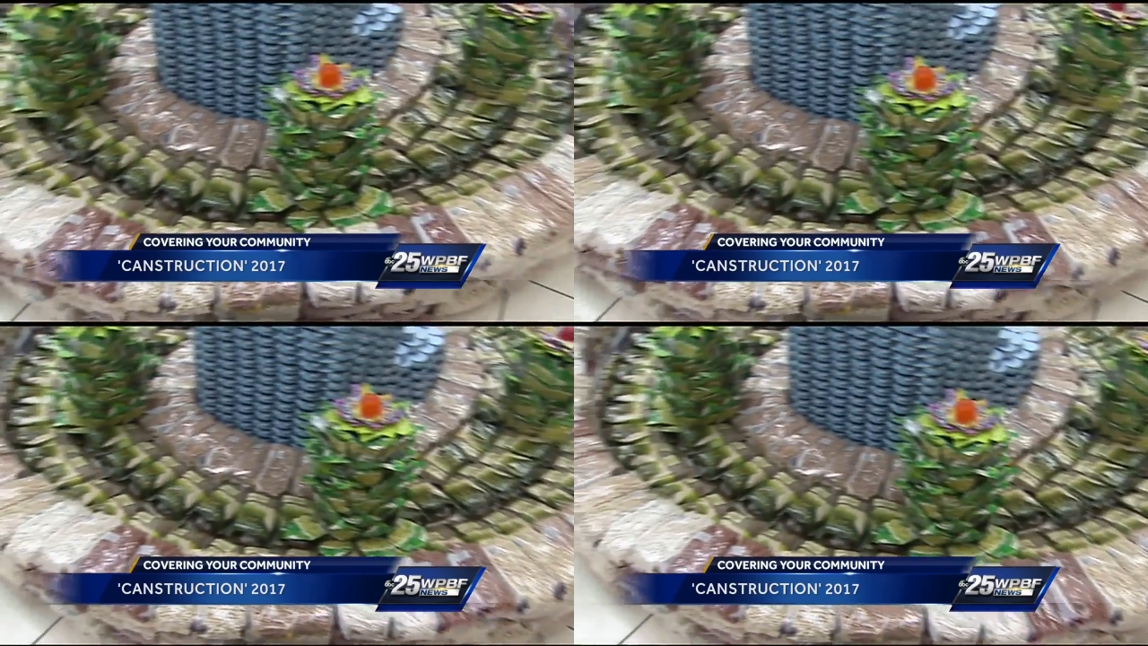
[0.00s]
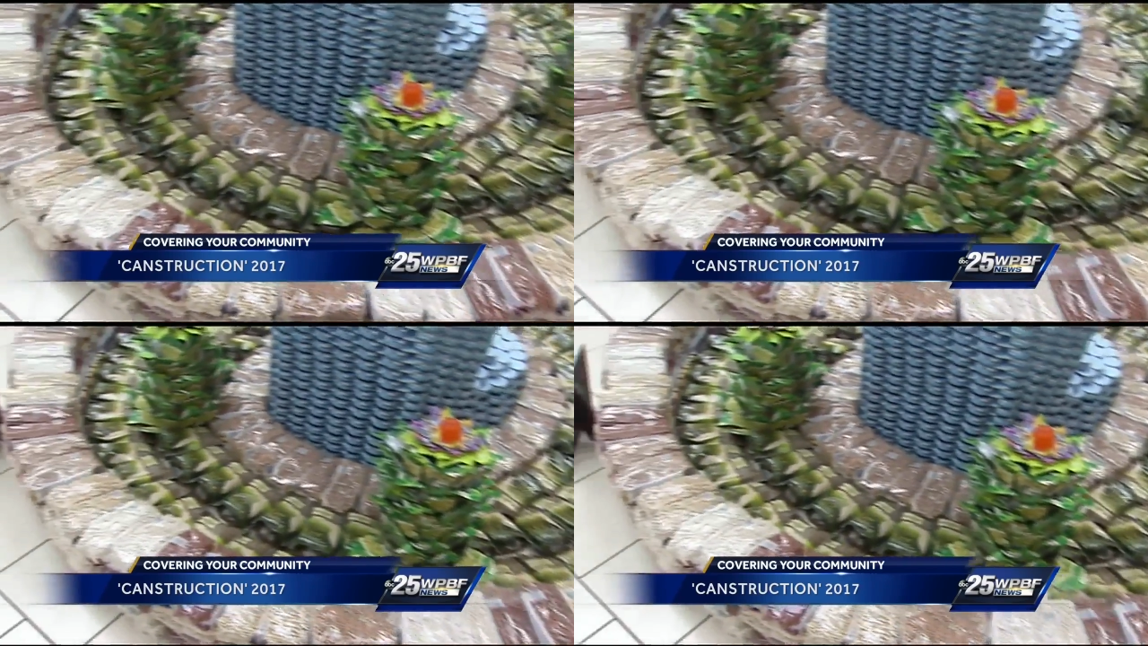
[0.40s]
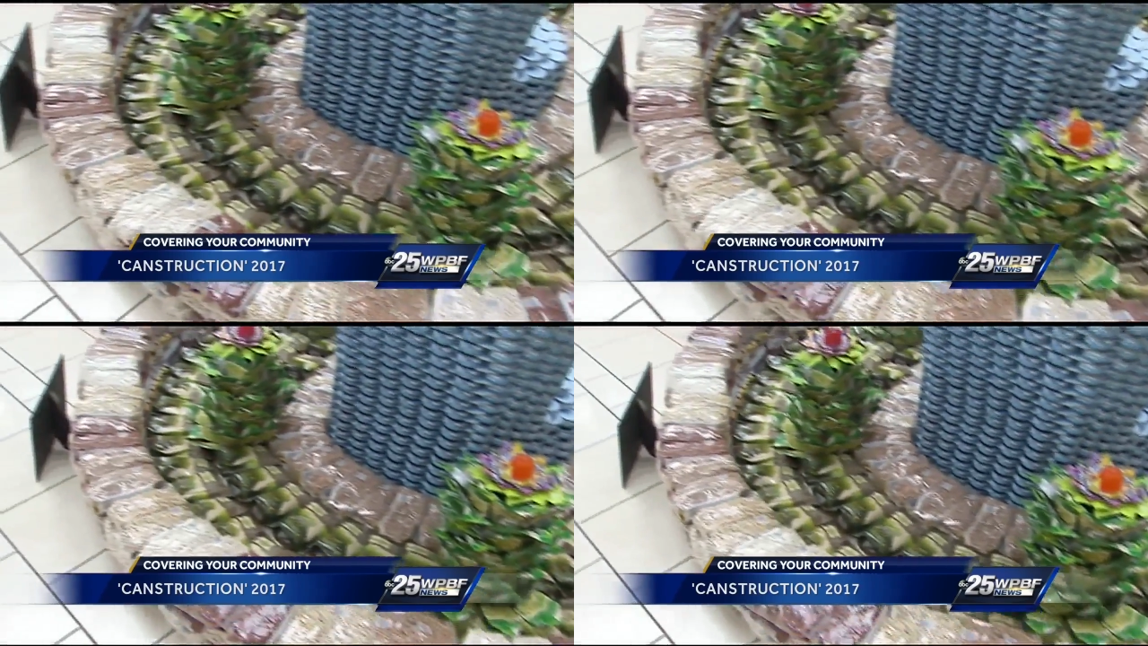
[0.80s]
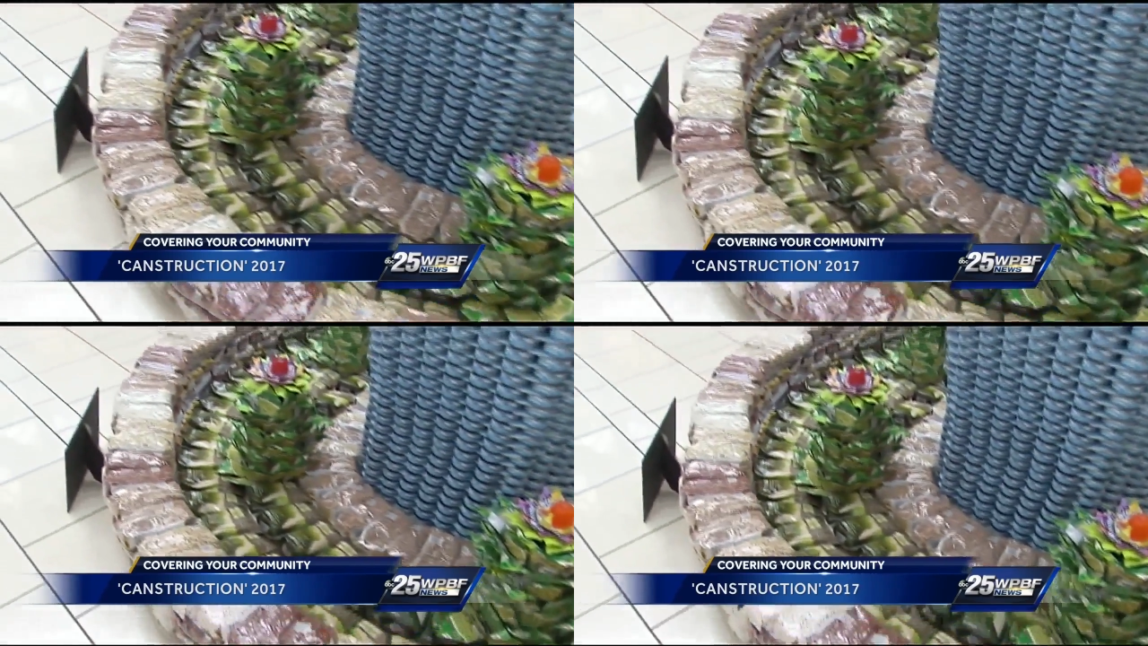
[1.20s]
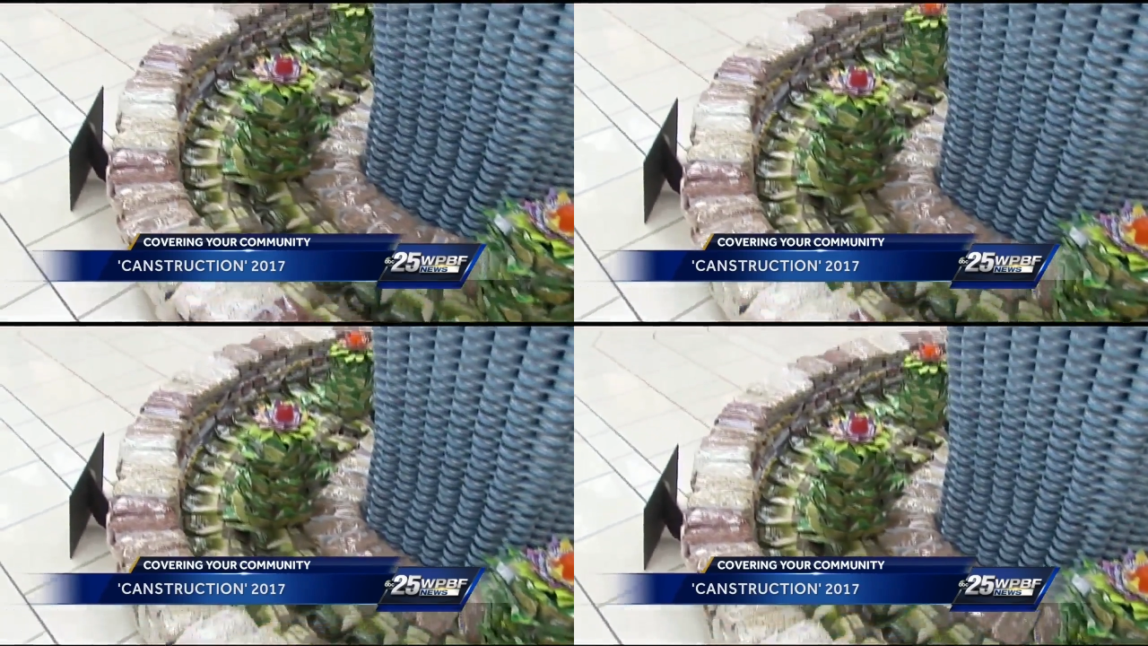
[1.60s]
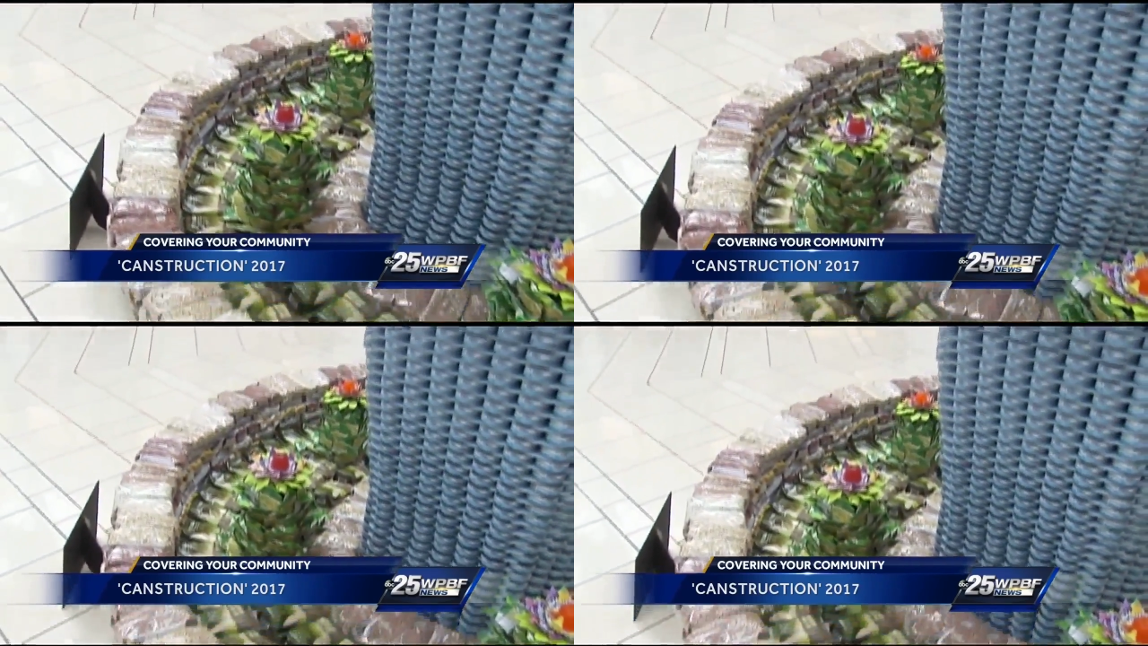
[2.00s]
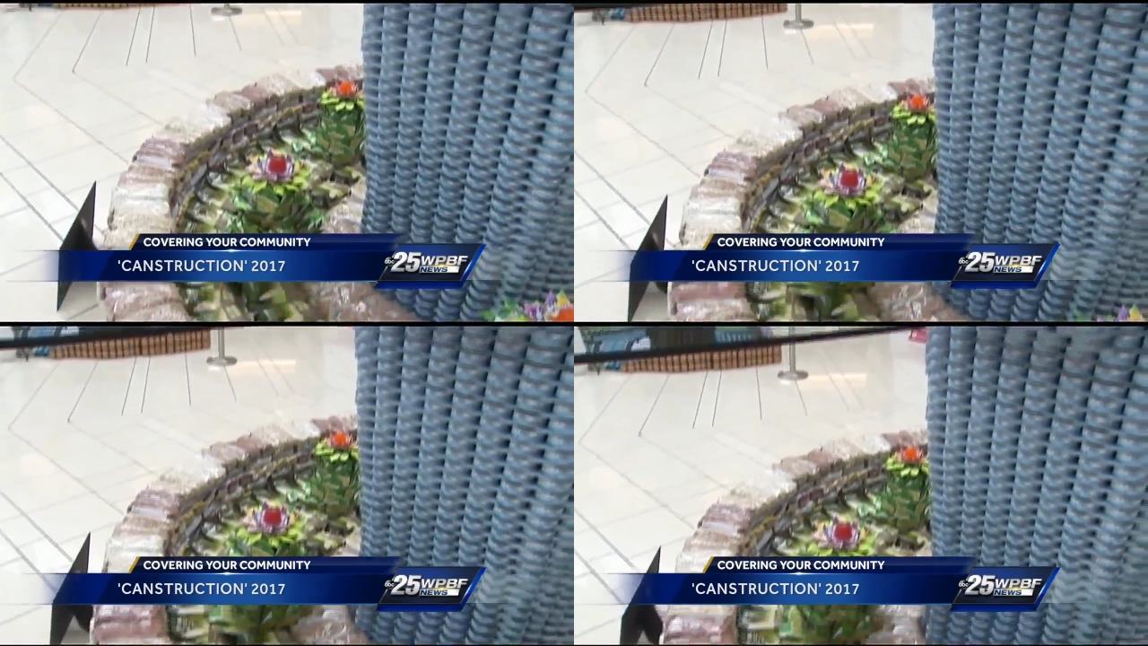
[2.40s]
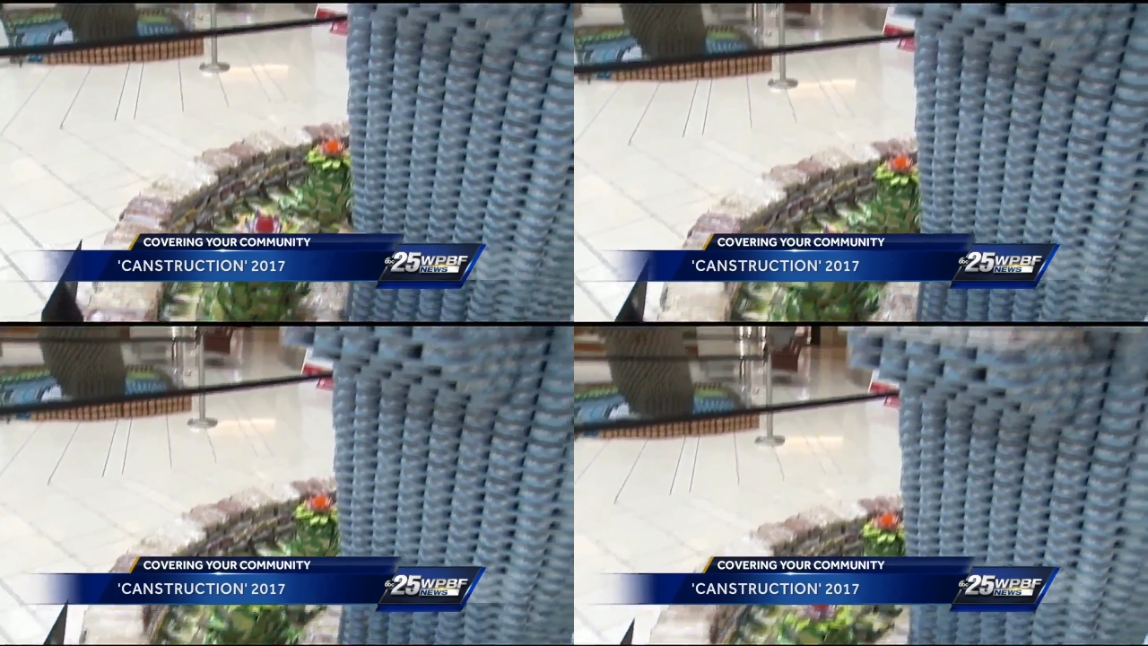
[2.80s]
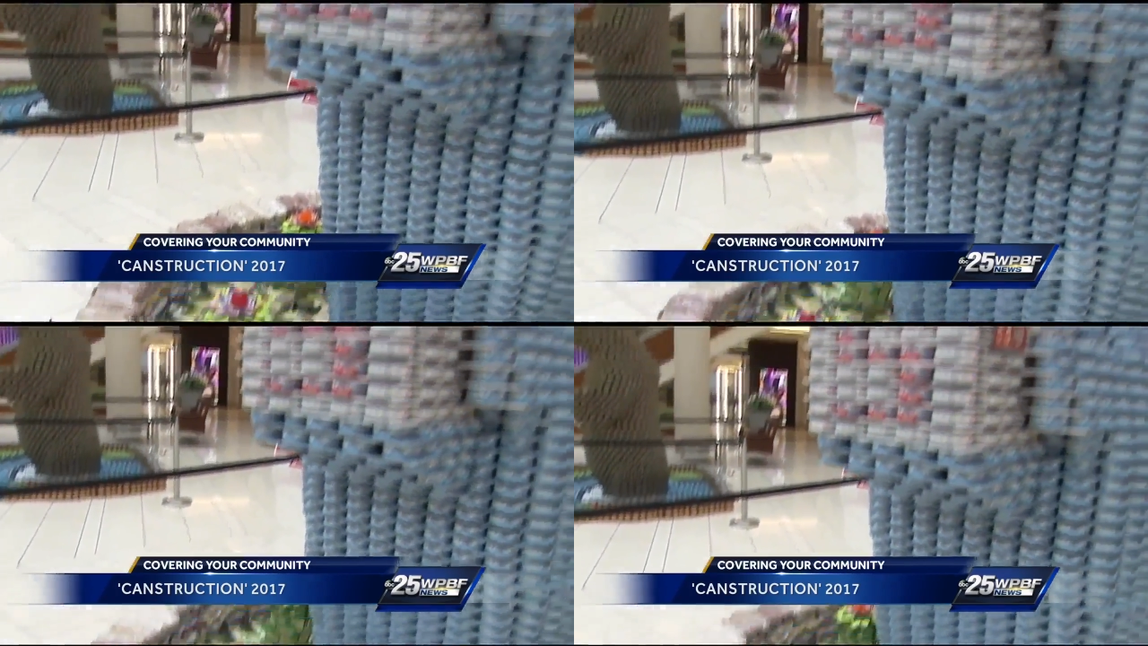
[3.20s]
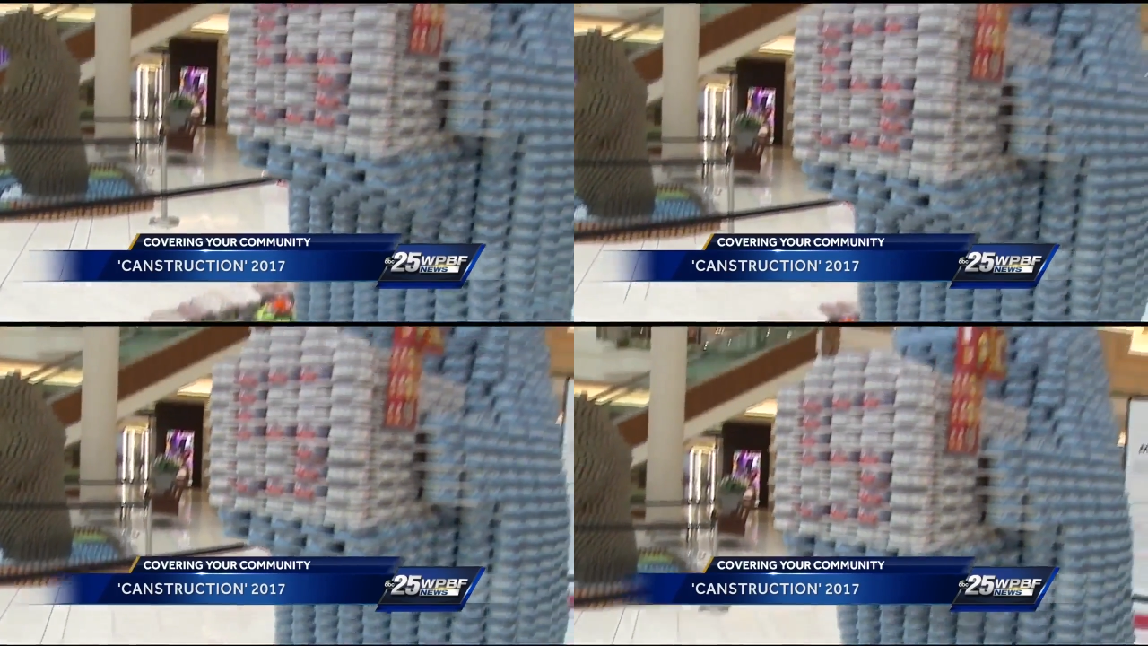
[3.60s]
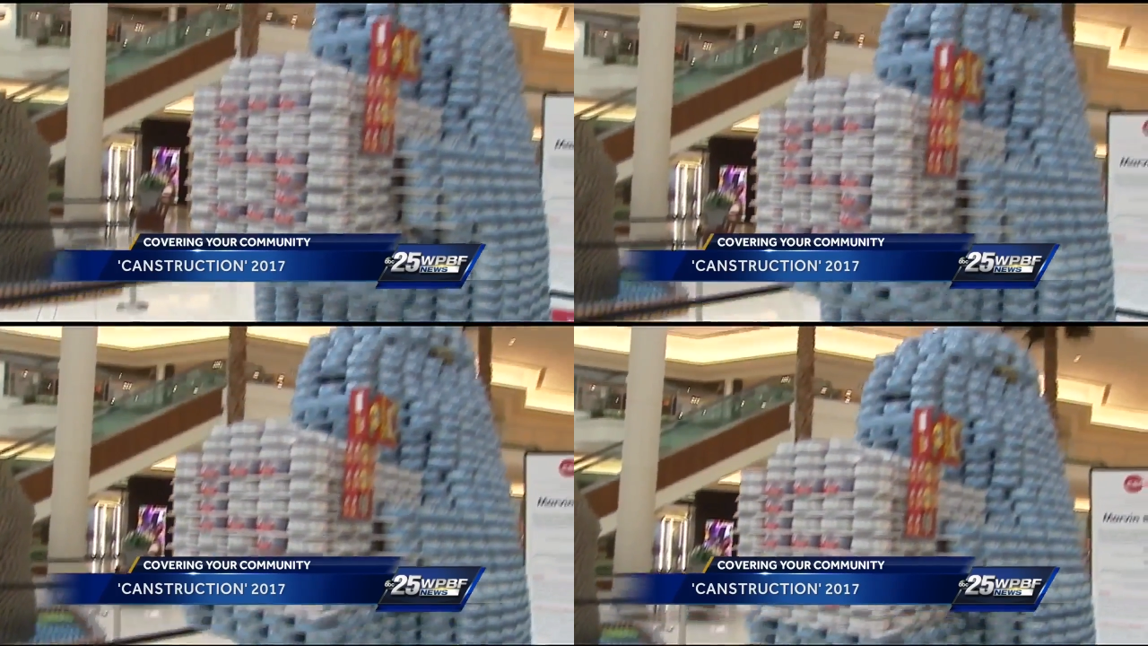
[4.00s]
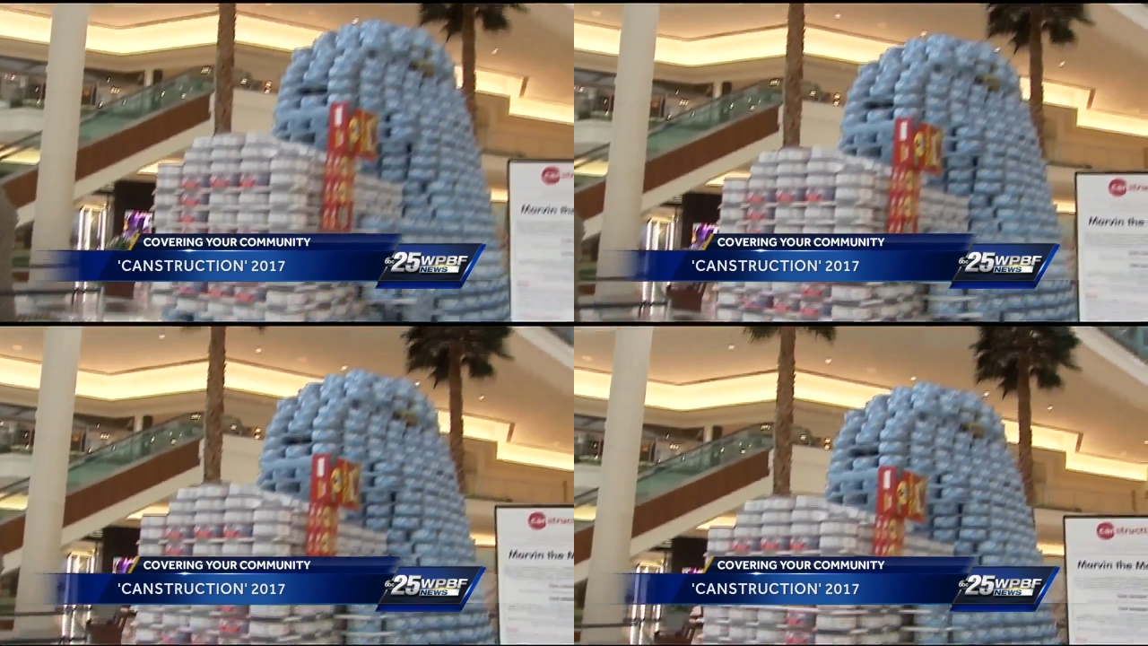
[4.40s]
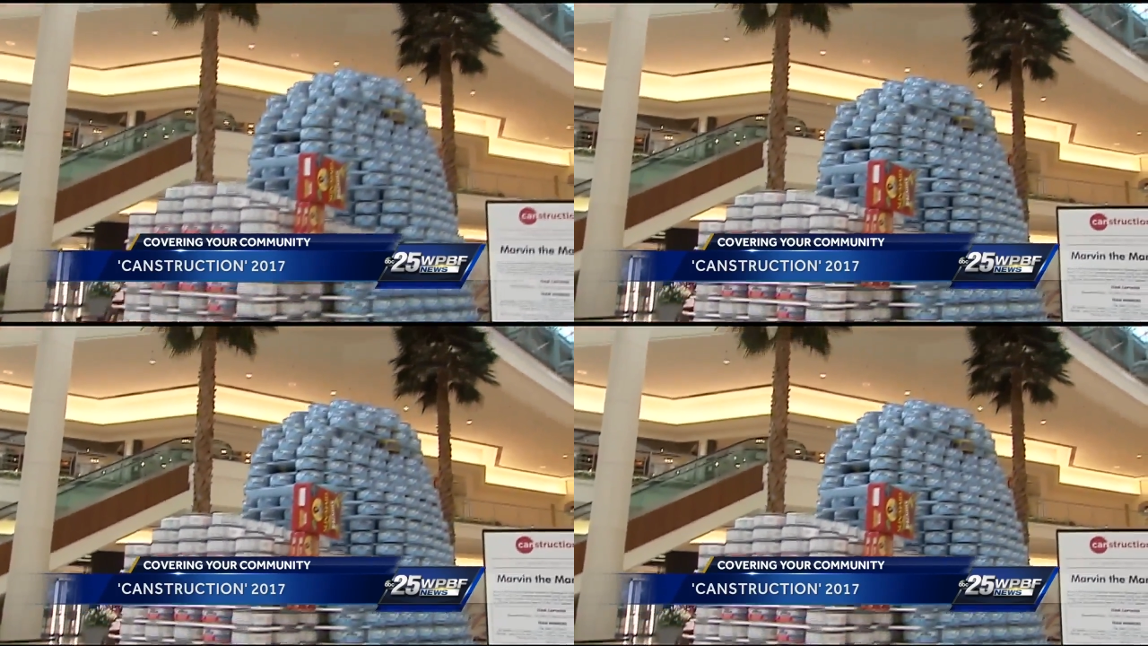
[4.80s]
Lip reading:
No face is visible, so there are no lips to read.